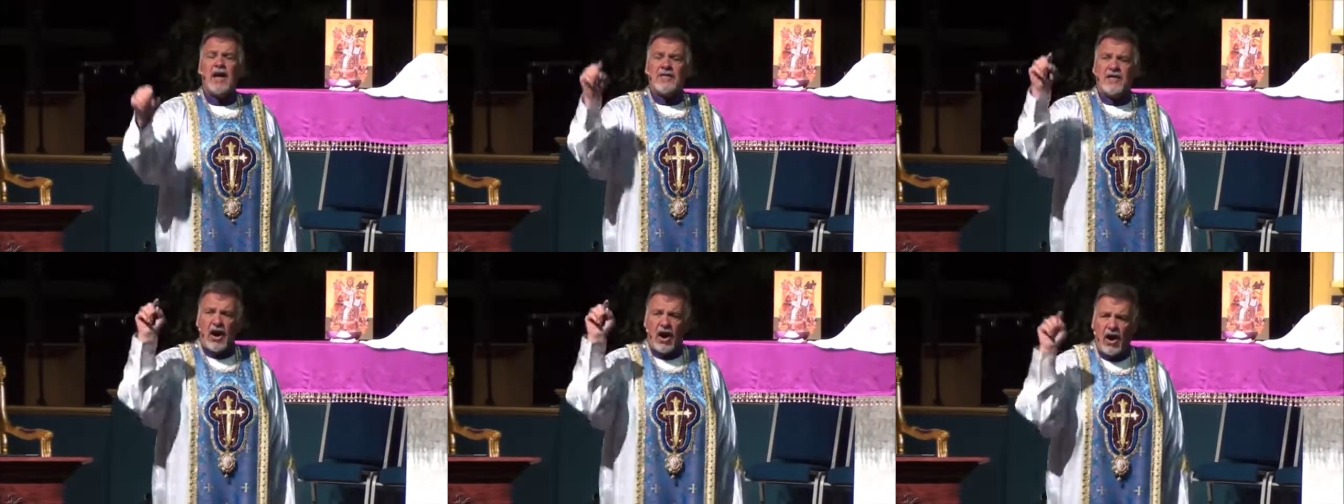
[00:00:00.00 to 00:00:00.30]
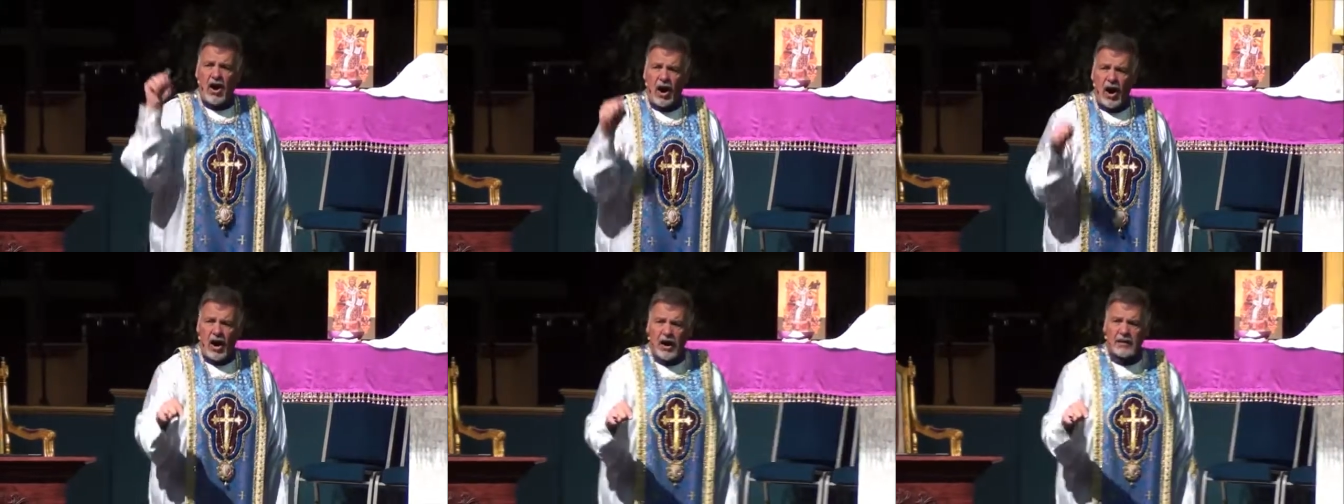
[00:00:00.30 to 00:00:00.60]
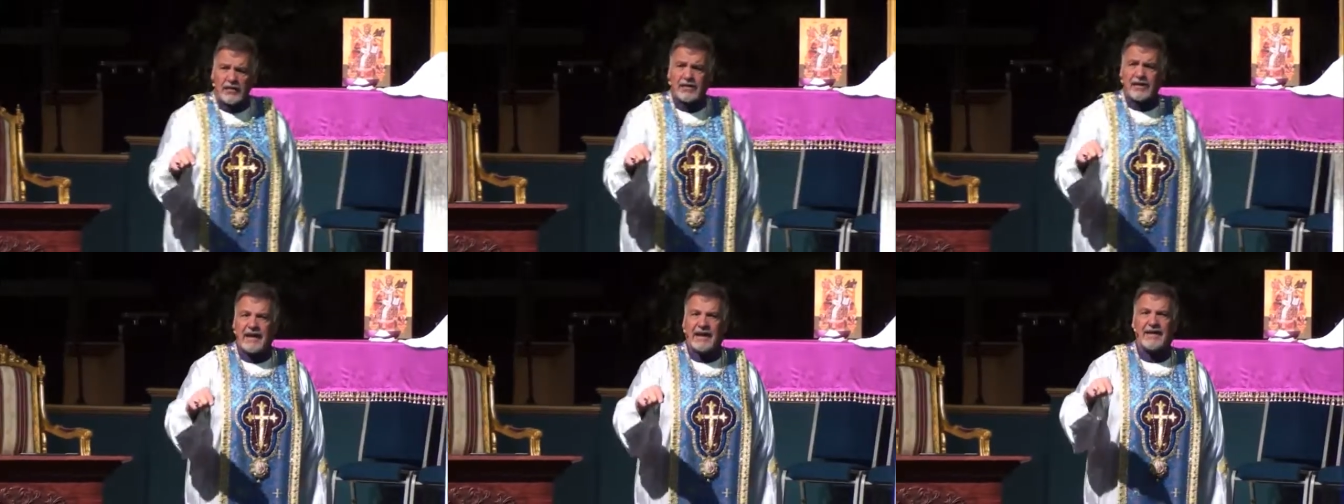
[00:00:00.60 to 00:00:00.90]
the
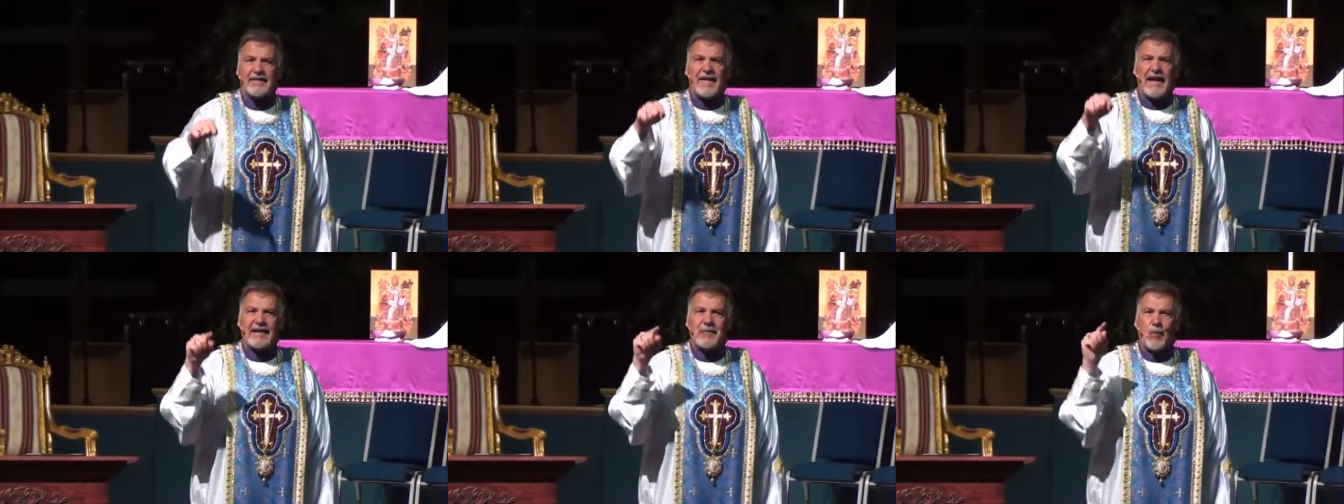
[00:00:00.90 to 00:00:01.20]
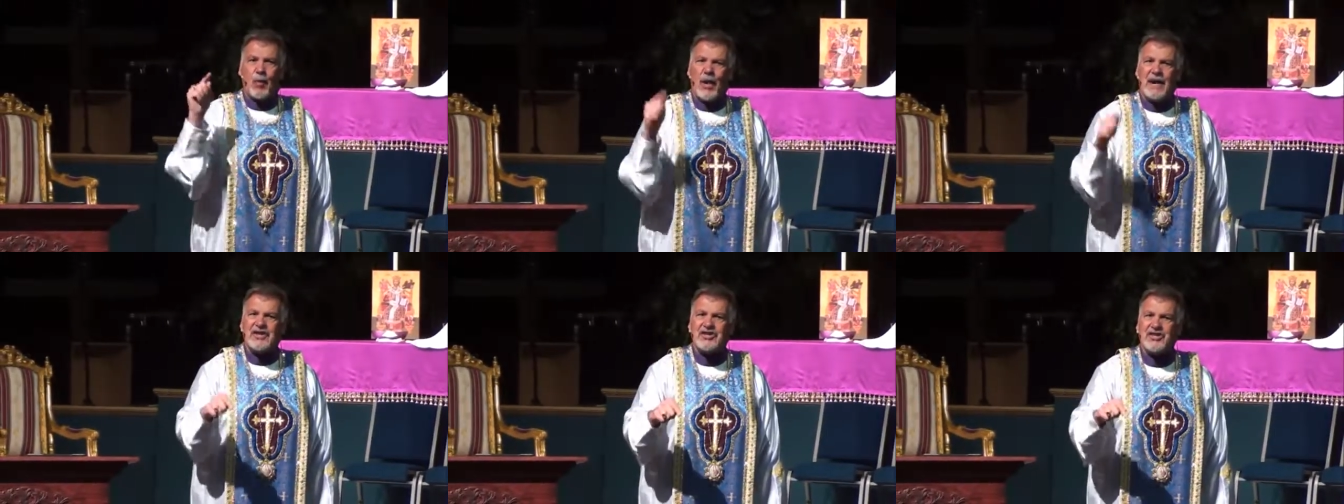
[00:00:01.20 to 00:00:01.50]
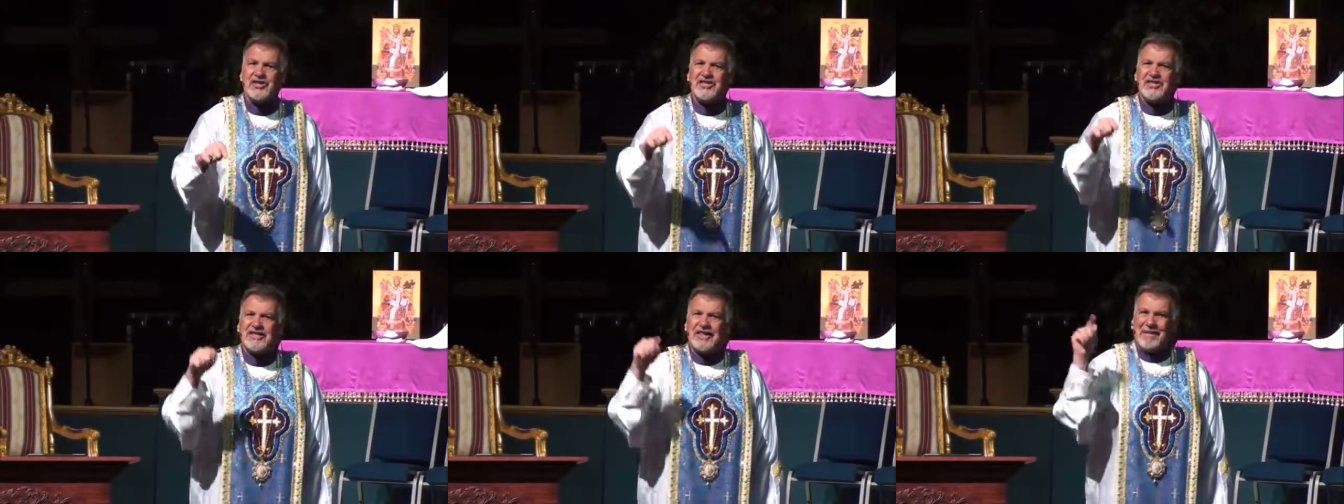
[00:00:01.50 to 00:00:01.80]
hard thing that
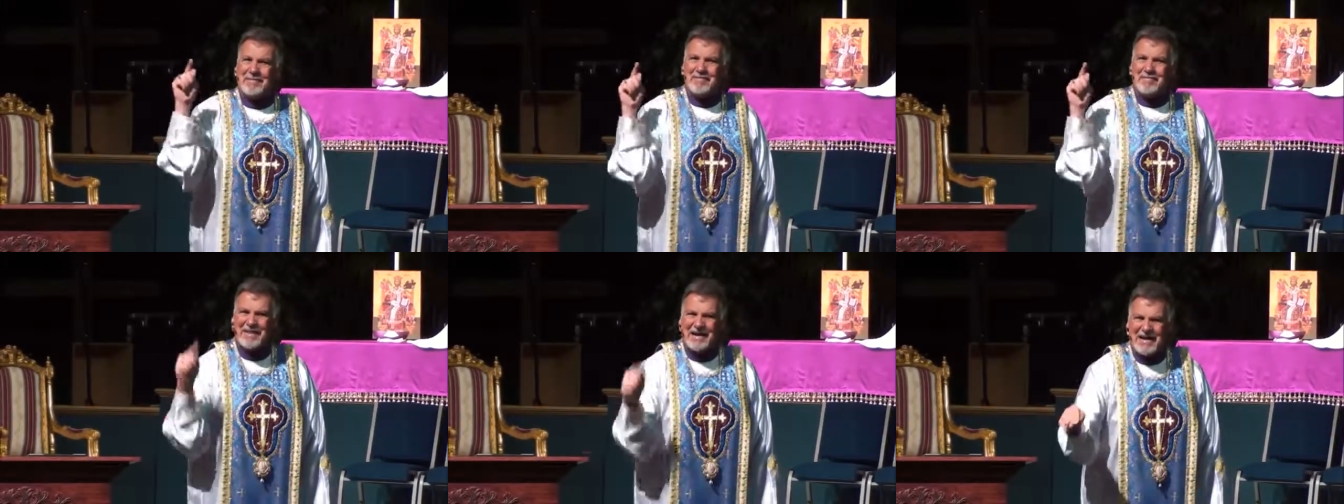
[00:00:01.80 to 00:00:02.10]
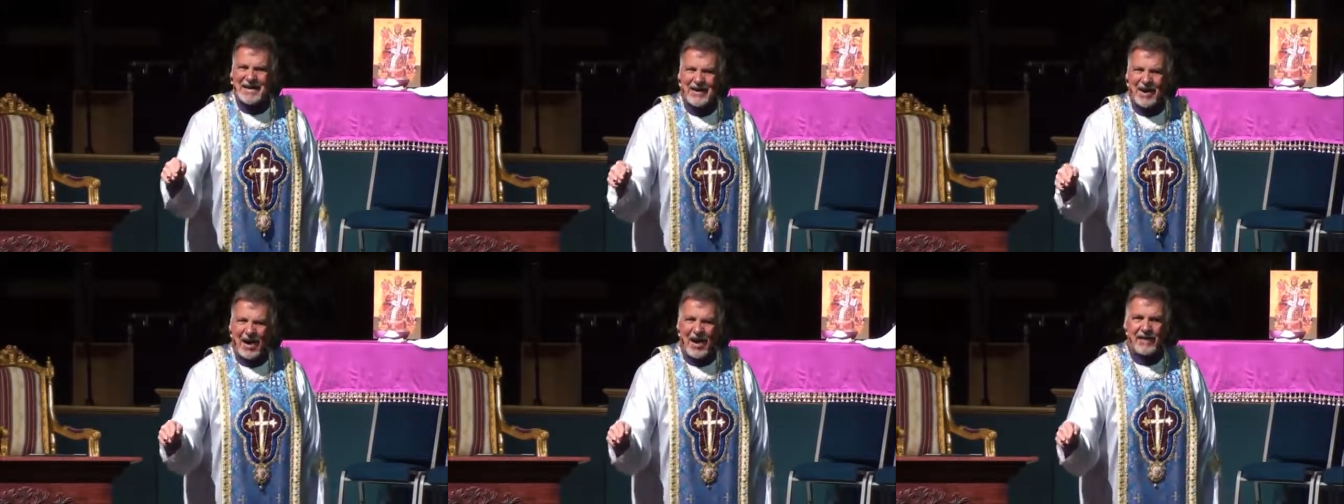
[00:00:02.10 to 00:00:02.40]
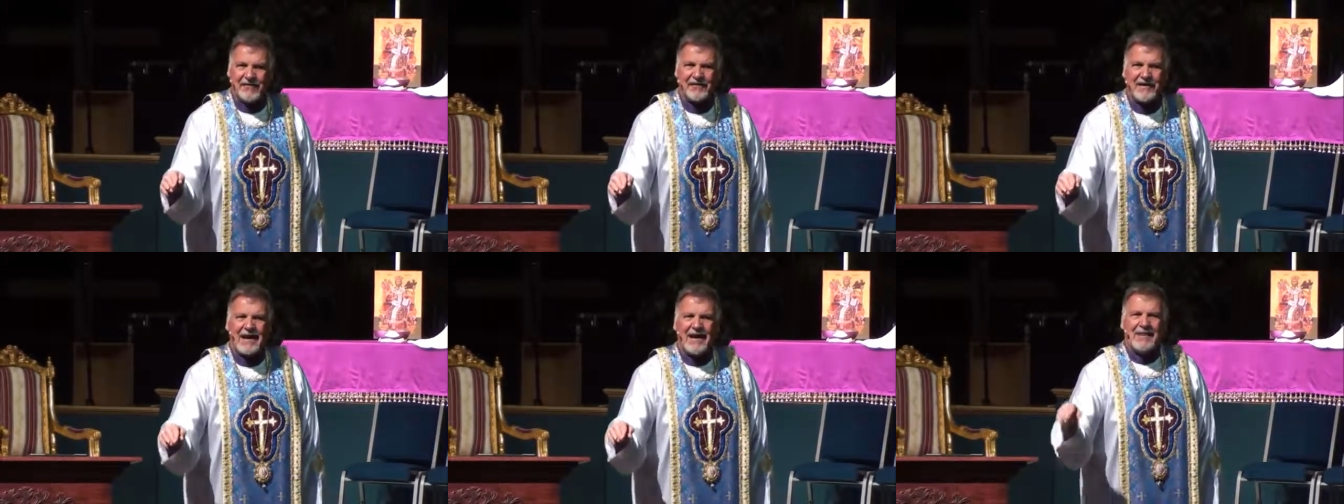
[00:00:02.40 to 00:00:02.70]
washes the mud
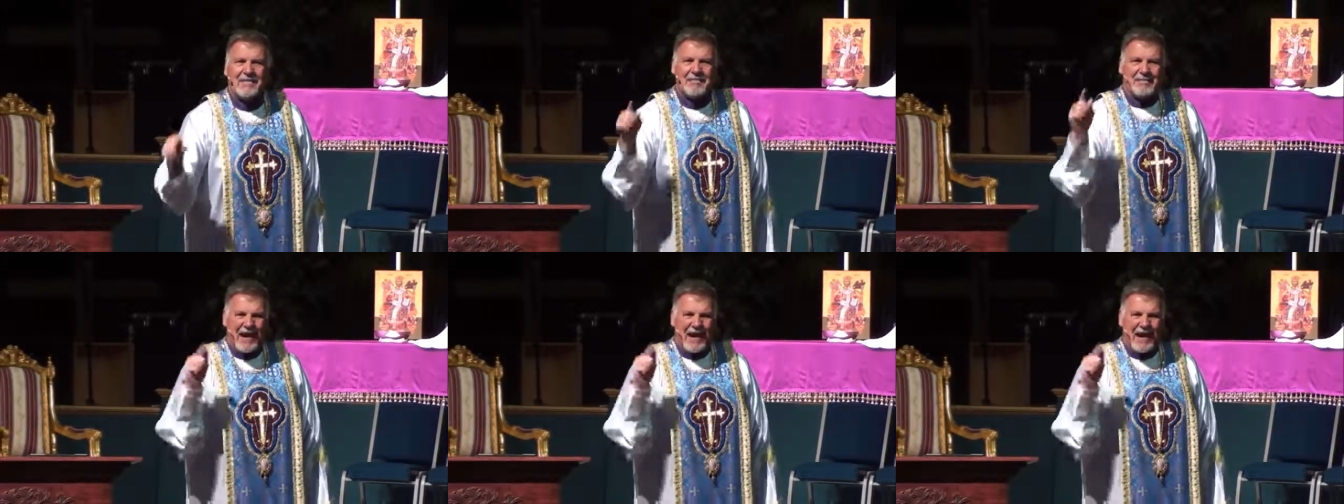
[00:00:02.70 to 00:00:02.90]
off,